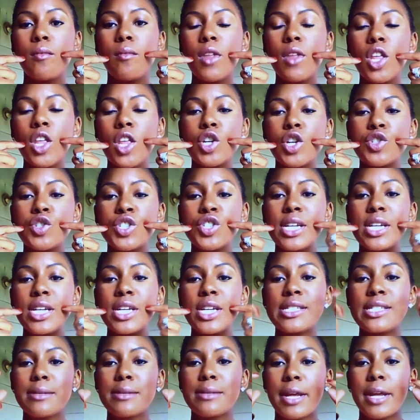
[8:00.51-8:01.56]
your
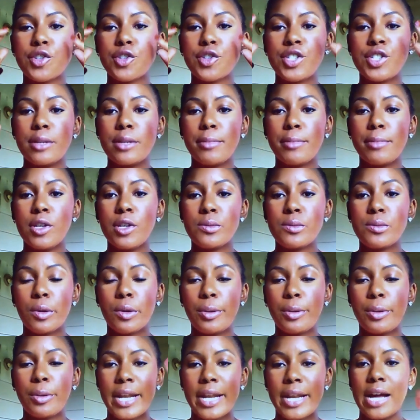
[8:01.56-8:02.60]
cheeks and make your cheekbones more
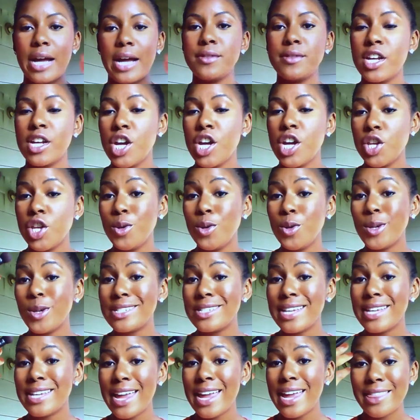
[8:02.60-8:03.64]
pronounced. You
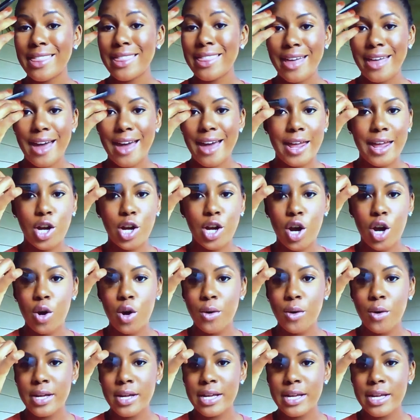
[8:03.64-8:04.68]
can take that and
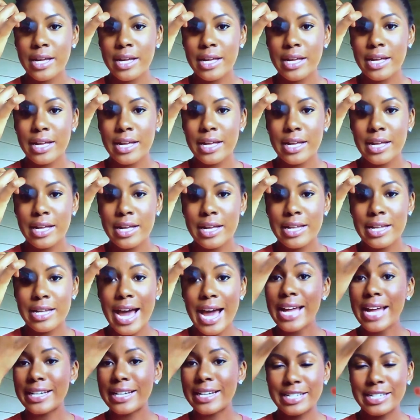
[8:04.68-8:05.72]
go
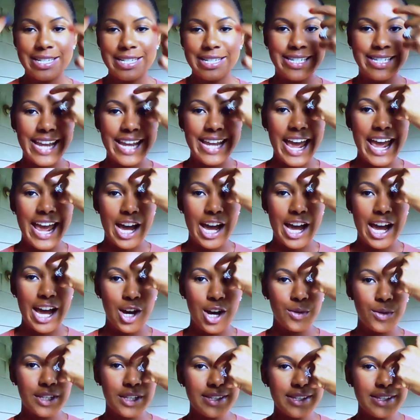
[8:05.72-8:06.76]
not
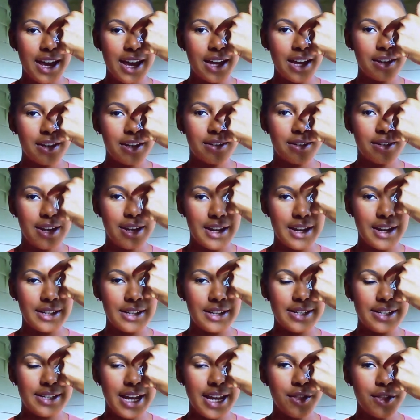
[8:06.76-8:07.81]
down the side,
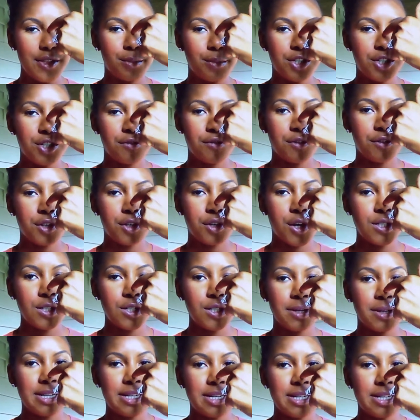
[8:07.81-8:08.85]
not down the bridge of your nose,
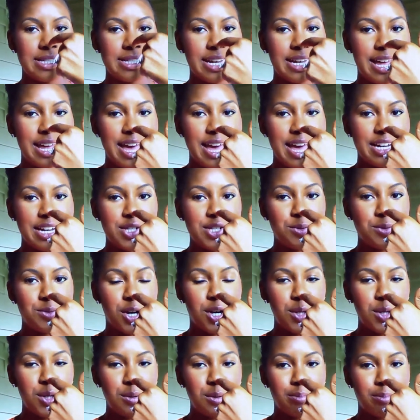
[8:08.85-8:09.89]
because again, that is where
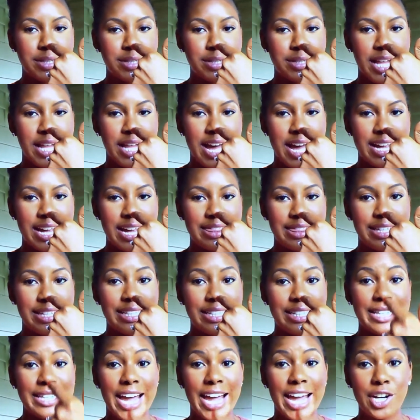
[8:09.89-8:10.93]
you apply the
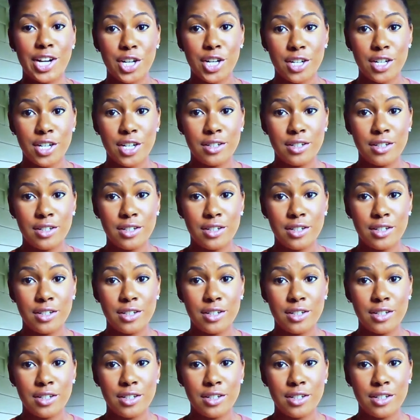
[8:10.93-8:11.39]
lighter